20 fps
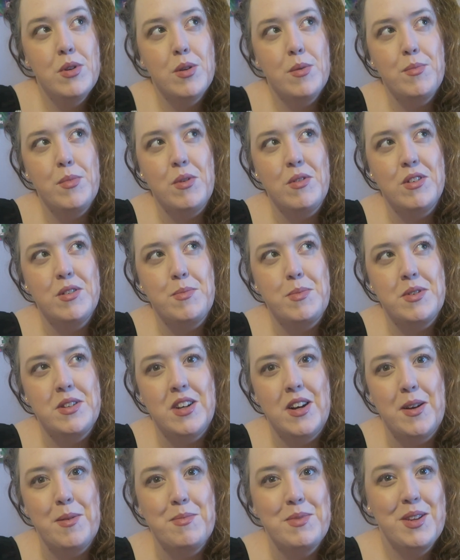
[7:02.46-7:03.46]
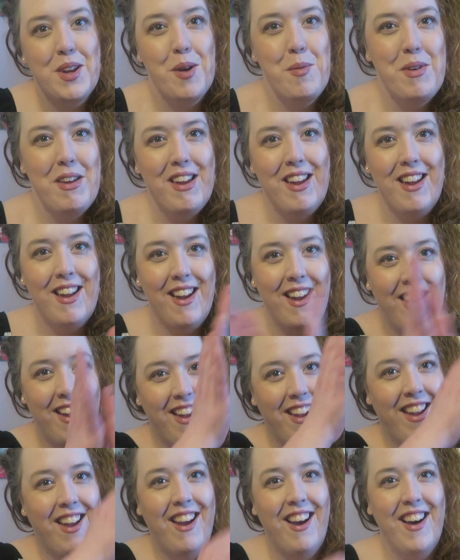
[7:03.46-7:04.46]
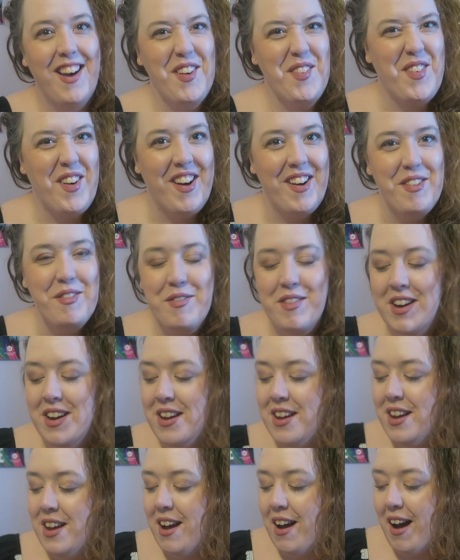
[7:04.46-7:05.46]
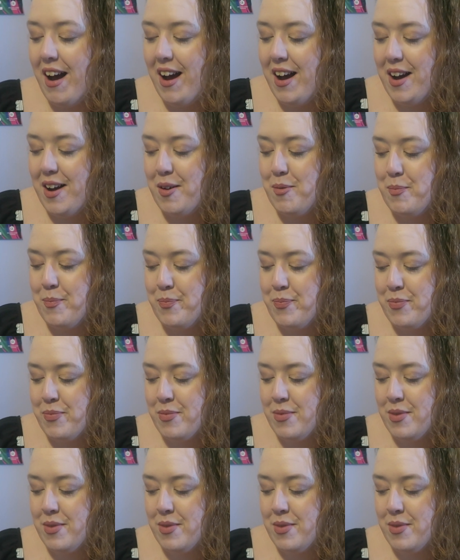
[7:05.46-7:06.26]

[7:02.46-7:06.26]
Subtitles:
of them multiple times. Go me! High five. I